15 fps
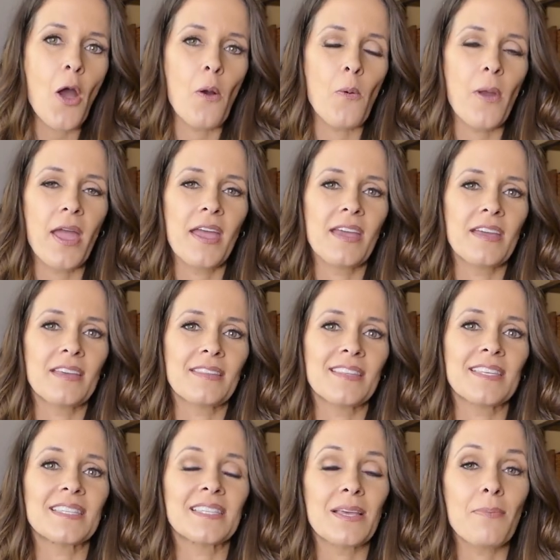with
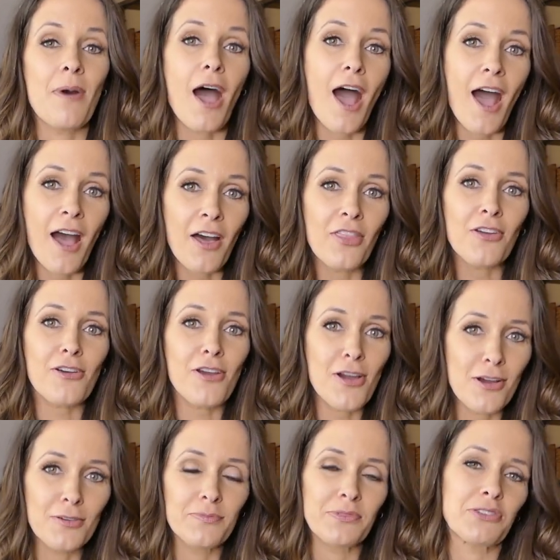some other
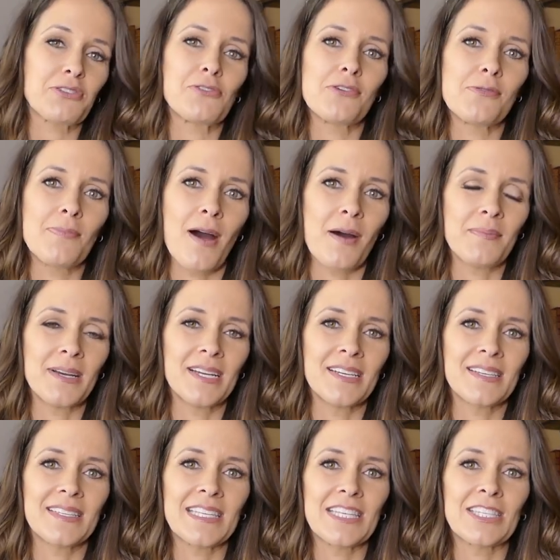homeschool
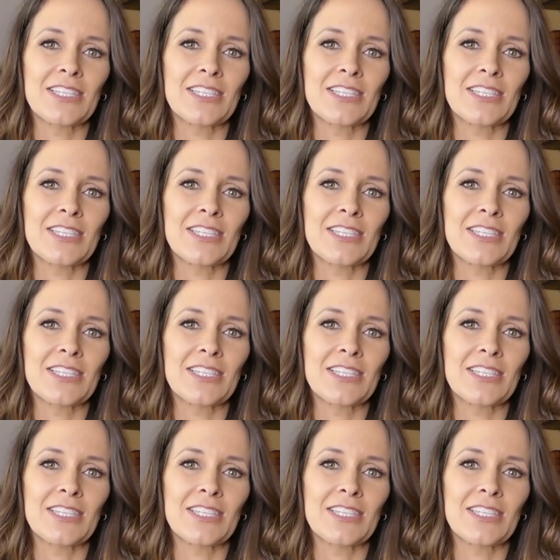mamas